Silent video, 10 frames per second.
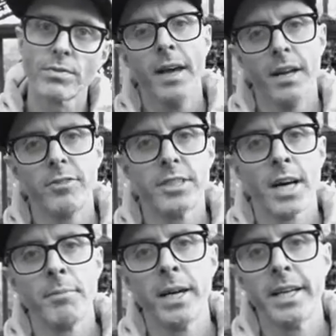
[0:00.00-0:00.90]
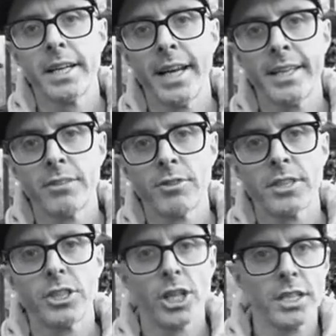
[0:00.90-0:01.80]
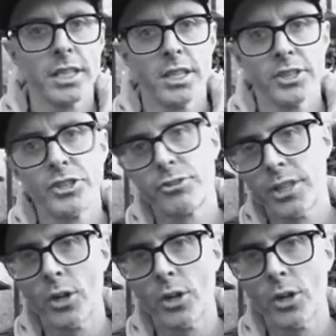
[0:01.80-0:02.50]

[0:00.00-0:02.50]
Every time I engage with the junkie on a street